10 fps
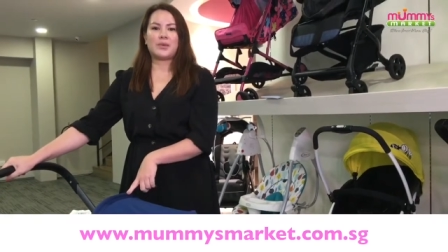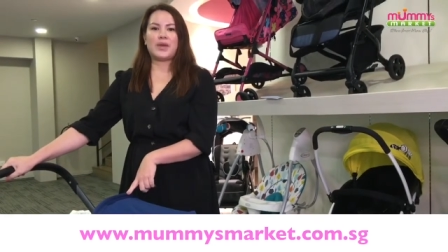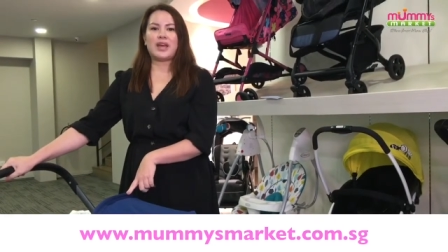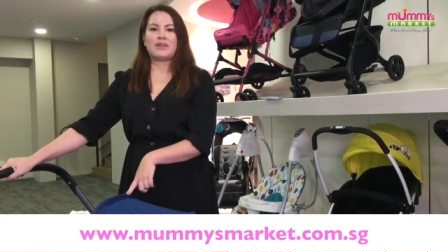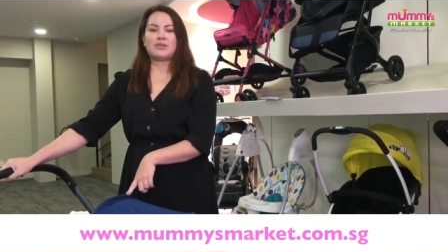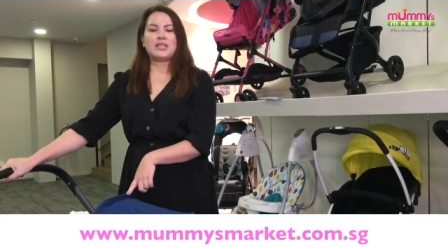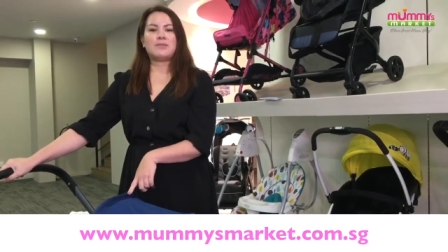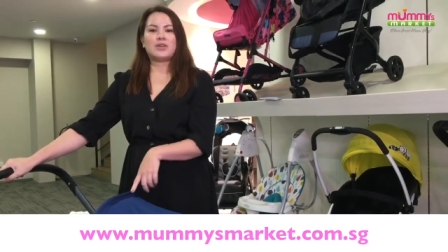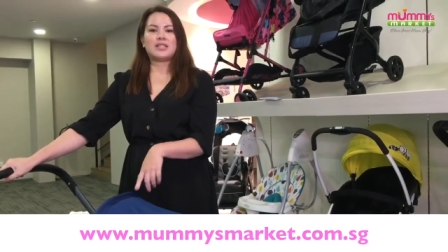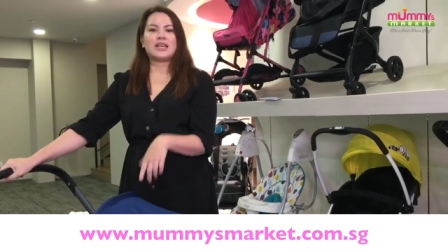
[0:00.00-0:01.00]
We have our
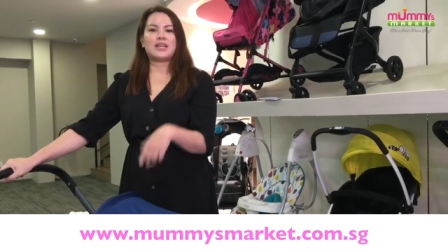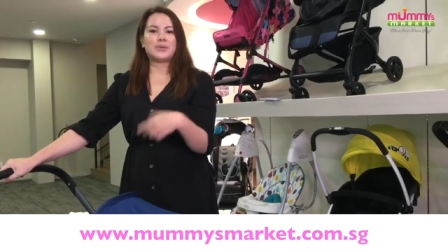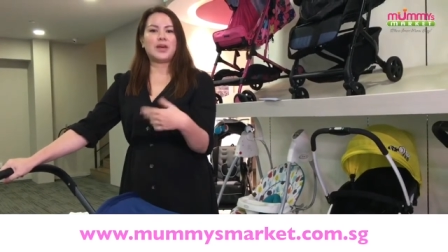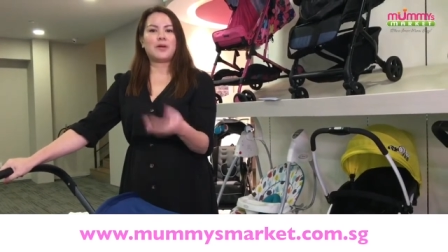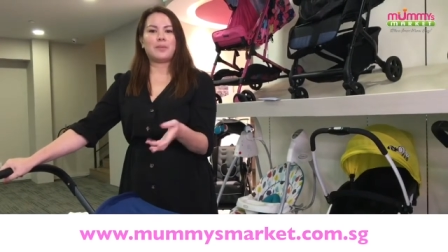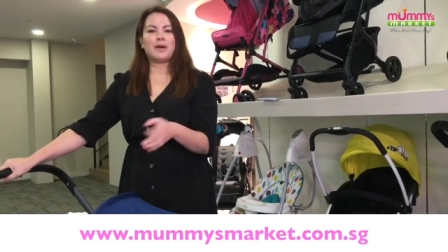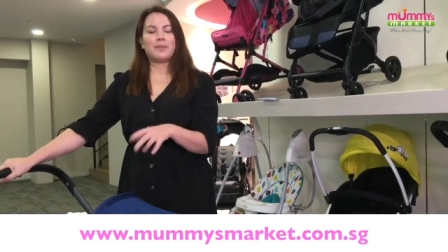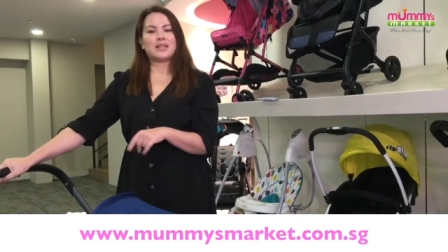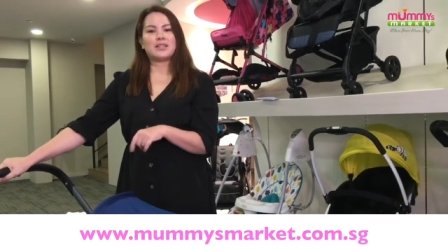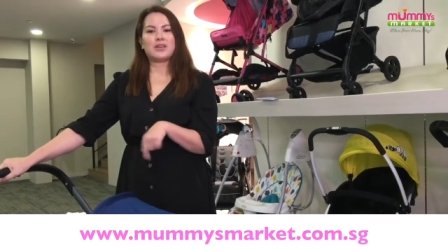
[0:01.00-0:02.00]
team on site to help
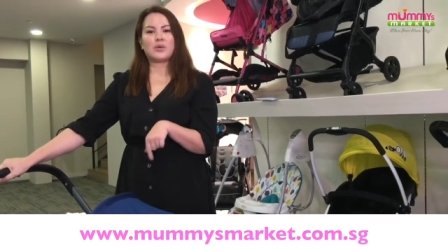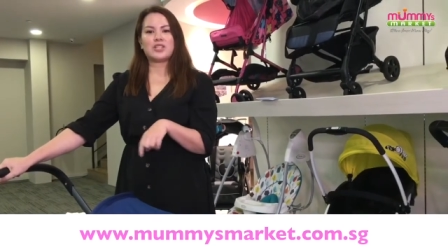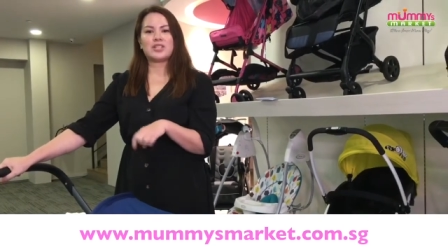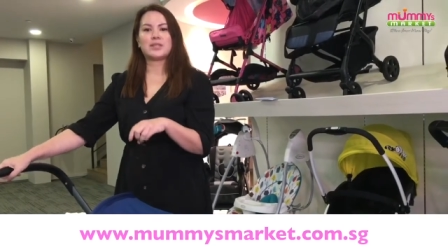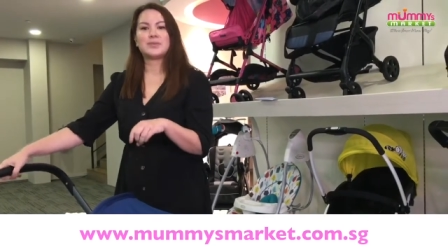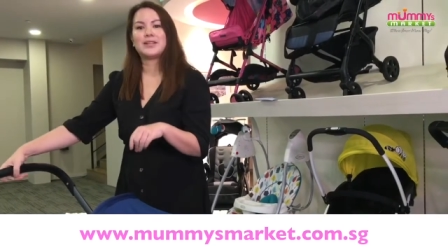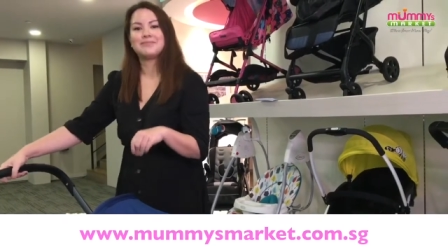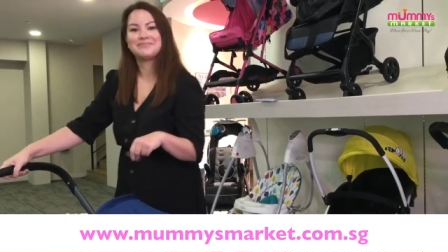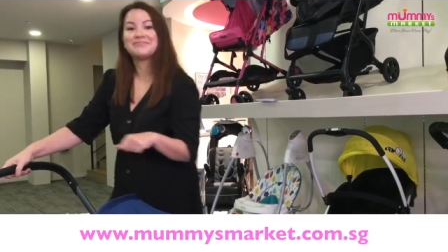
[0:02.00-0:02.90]
um, answer the questions as well.